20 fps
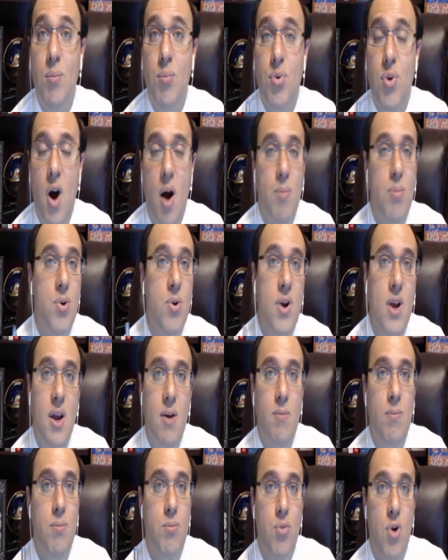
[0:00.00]
proper
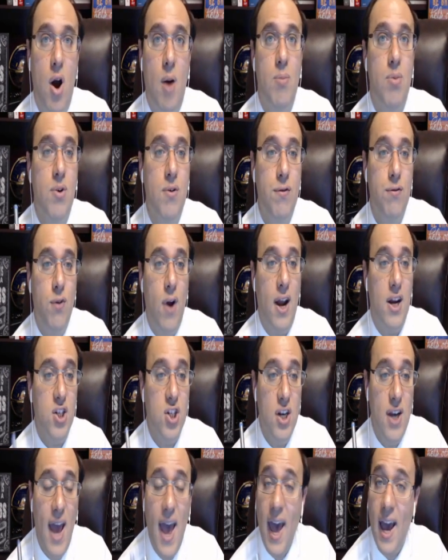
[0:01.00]
improper
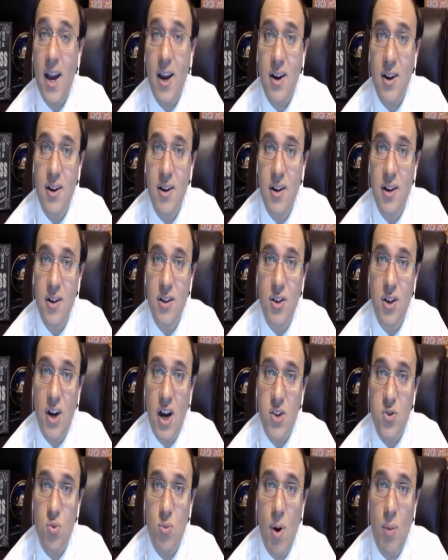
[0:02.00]
fraction hack. You
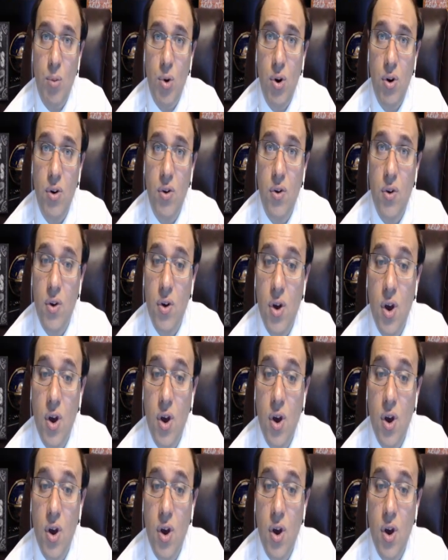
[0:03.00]
guys remember?